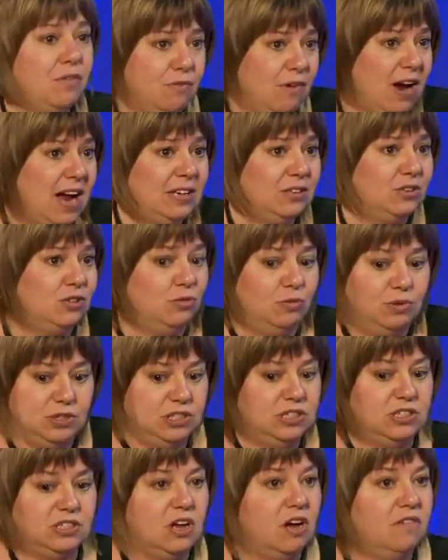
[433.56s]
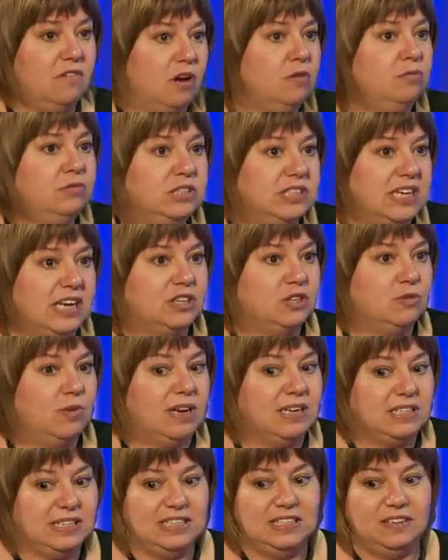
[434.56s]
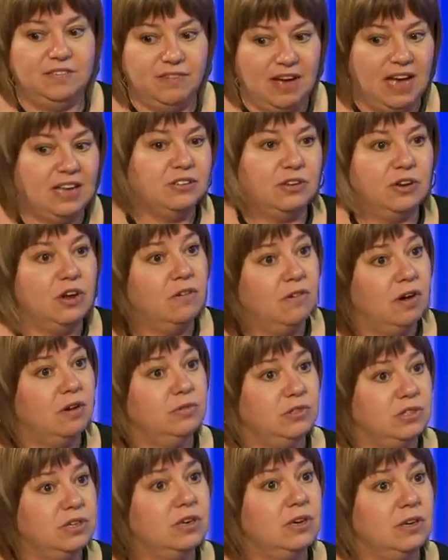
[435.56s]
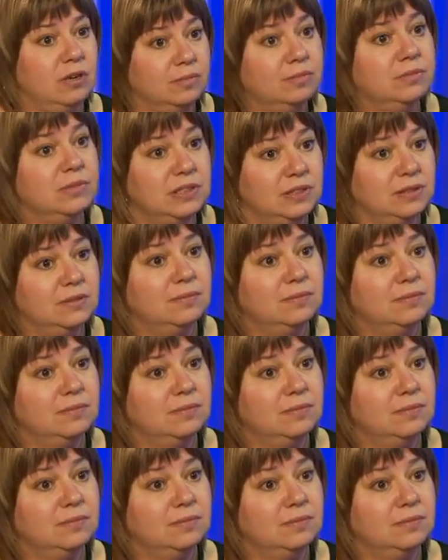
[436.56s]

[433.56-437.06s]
a right to, which is our own sexuality defined on our own terms.